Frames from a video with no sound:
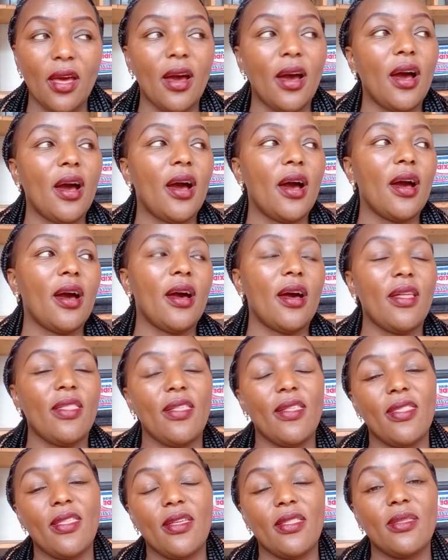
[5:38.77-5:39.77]
The
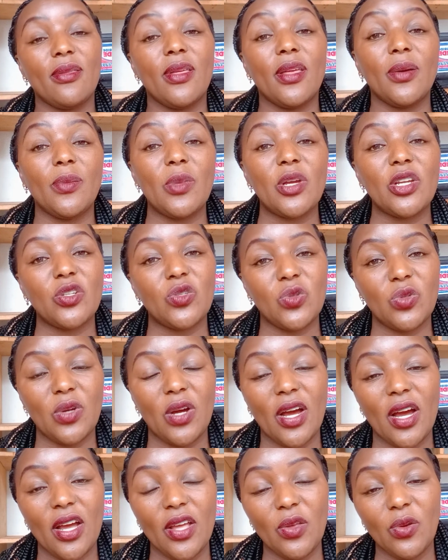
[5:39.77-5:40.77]
other thing, make
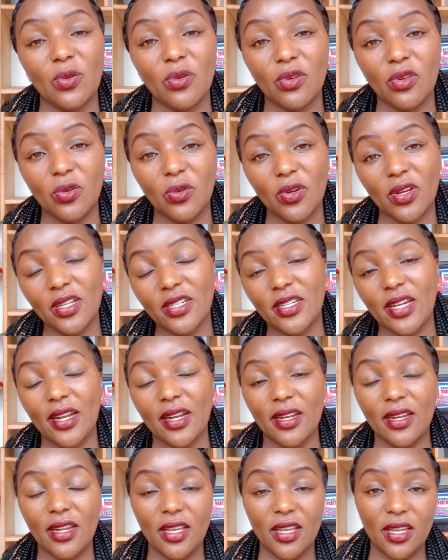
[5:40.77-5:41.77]
sure you get
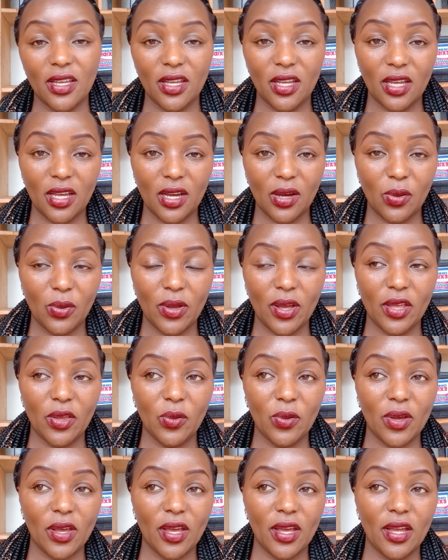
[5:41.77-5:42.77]
a day where
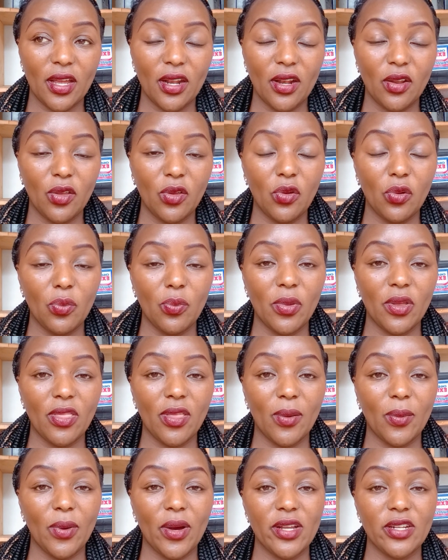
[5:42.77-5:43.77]
you be
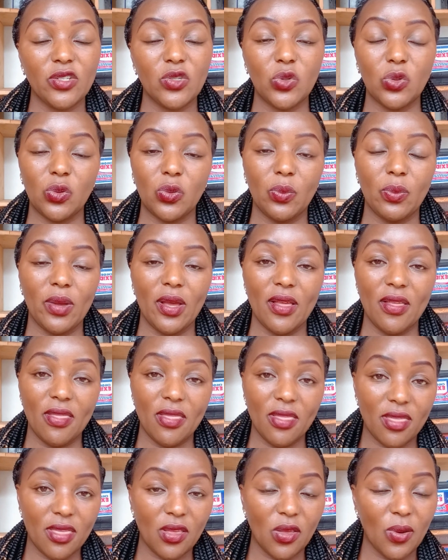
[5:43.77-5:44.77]
the one to bathe
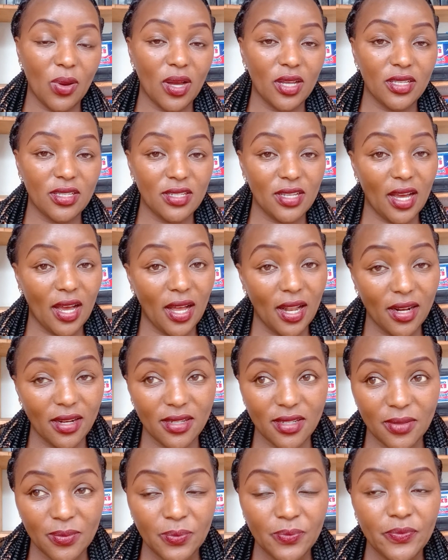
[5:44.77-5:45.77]
your
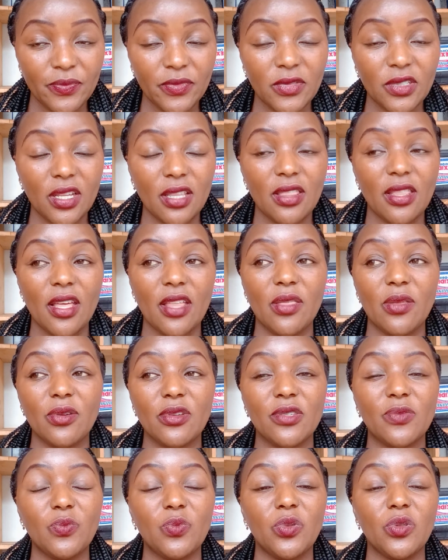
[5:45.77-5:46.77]
child. There are
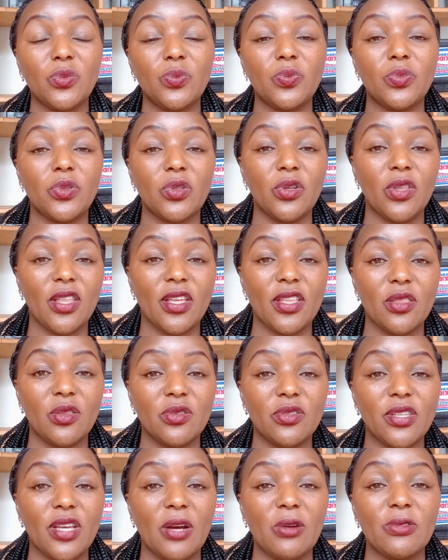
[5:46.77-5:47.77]
those people, there are
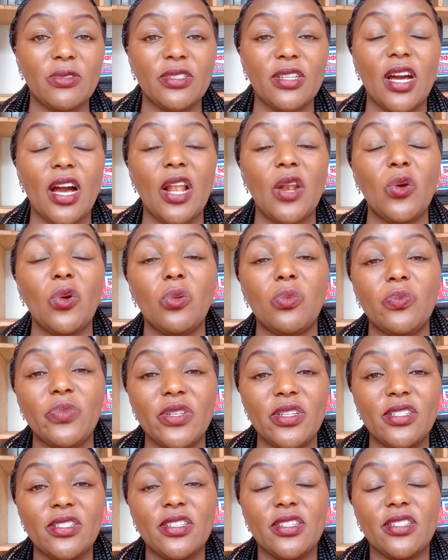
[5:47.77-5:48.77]
those house girls who
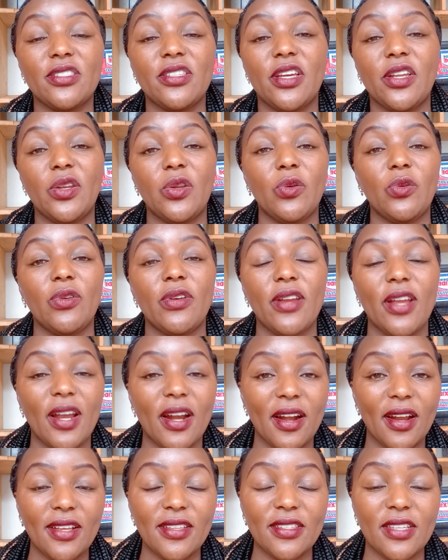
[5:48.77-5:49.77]
pinches and you
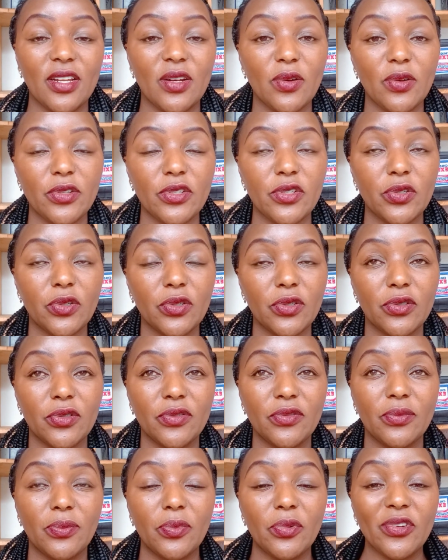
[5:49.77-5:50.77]
realize a lot of
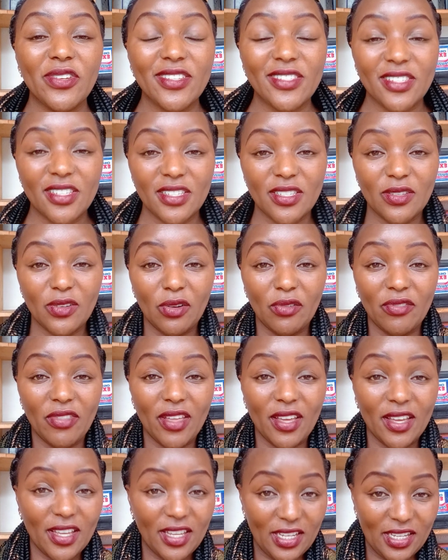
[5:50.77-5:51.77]
bruises of
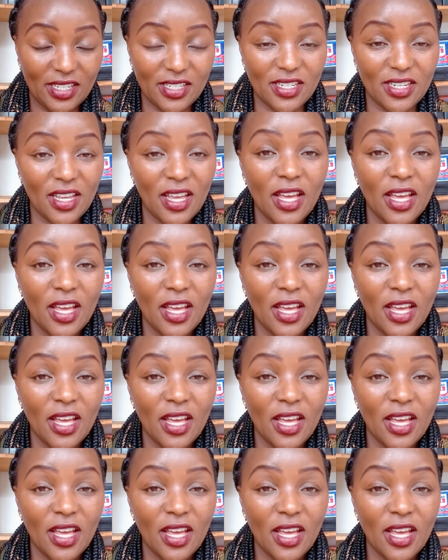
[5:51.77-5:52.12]
the kid.